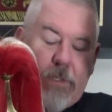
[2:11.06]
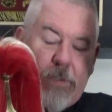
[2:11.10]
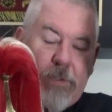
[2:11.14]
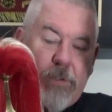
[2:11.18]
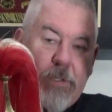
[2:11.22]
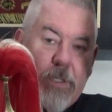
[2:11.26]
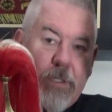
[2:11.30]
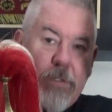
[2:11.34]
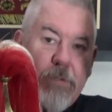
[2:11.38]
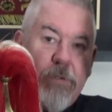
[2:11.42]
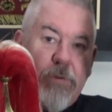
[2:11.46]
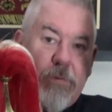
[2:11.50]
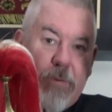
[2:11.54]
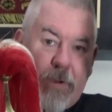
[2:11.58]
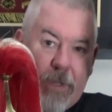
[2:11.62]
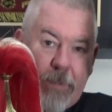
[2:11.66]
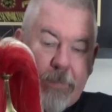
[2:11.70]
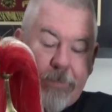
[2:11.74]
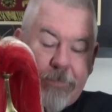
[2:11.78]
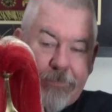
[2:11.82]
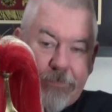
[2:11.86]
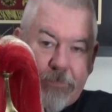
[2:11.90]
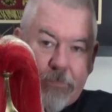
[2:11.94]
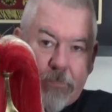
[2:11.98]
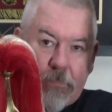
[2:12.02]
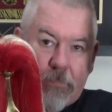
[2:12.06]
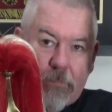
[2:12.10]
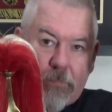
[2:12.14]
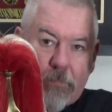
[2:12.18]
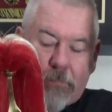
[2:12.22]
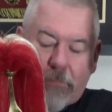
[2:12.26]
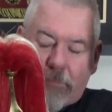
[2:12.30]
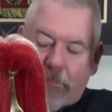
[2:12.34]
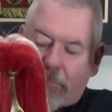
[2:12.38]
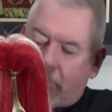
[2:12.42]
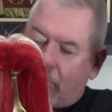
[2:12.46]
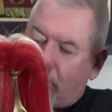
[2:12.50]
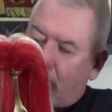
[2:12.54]
chin strap,
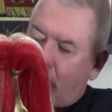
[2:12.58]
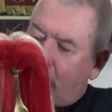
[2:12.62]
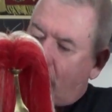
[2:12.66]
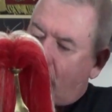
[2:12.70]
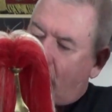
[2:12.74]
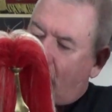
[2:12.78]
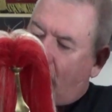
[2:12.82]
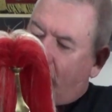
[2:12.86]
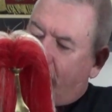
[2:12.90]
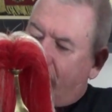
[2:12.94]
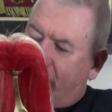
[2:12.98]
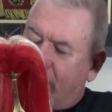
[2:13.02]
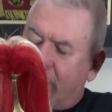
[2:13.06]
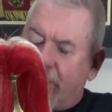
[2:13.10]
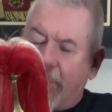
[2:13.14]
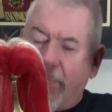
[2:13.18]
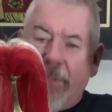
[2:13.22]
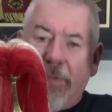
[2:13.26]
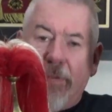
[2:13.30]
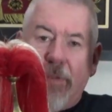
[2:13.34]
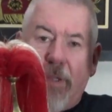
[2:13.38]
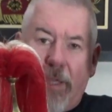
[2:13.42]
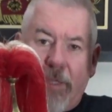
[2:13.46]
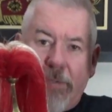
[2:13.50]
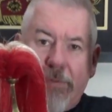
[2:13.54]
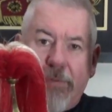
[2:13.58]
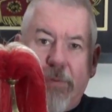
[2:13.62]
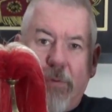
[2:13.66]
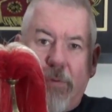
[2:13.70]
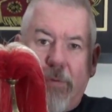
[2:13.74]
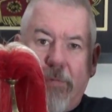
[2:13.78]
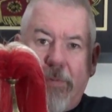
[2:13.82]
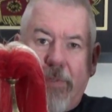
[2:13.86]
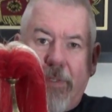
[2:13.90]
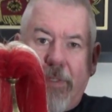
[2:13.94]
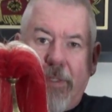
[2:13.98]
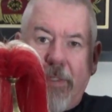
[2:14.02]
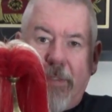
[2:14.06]
but it's been lost
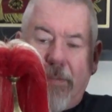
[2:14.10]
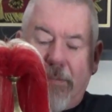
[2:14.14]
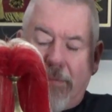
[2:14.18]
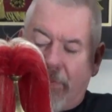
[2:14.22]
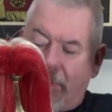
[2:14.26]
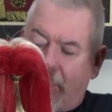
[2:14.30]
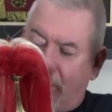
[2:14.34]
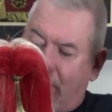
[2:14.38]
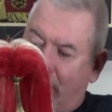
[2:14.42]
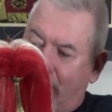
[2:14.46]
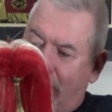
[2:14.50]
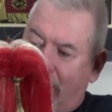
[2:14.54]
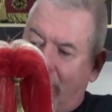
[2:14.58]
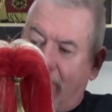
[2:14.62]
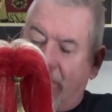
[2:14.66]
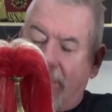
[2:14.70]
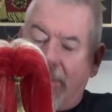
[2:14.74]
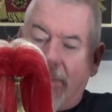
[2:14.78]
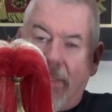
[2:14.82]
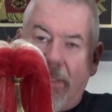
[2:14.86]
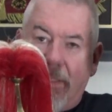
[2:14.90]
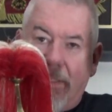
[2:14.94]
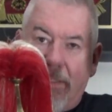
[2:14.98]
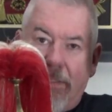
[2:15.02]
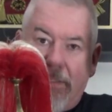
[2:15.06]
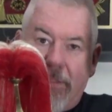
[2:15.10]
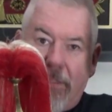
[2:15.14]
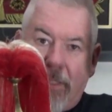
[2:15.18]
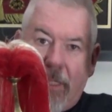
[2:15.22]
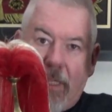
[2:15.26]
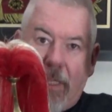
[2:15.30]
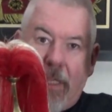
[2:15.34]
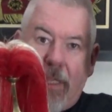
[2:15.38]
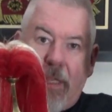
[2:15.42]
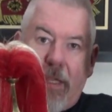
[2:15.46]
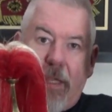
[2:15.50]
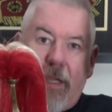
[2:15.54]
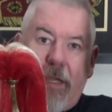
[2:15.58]
over the years. I mean, this thing is
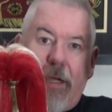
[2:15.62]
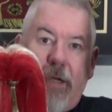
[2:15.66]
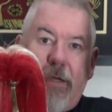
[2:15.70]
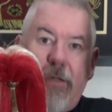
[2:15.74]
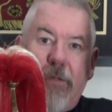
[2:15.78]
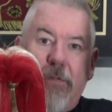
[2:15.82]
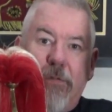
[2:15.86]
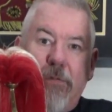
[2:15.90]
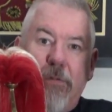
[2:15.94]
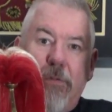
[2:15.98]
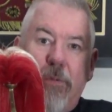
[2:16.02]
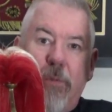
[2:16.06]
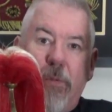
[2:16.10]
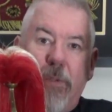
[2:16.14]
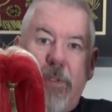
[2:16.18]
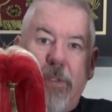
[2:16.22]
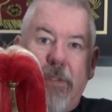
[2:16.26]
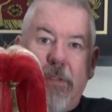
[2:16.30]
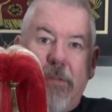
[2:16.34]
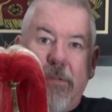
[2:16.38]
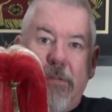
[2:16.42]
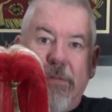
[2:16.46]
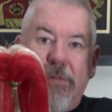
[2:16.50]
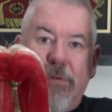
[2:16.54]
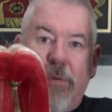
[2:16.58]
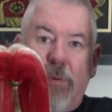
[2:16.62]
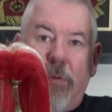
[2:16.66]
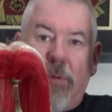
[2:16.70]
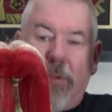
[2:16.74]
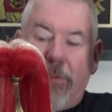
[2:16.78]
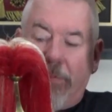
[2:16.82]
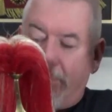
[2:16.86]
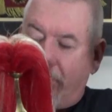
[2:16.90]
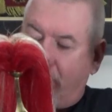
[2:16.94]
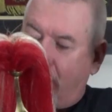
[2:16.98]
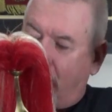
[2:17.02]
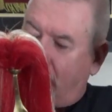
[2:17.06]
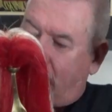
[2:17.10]
120 years
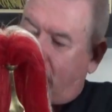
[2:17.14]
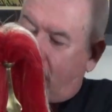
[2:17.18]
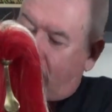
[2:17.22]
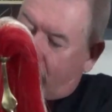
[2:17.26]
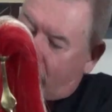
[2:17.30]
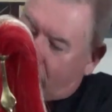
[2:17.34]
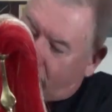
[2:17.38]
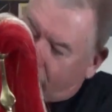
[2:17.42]
old, so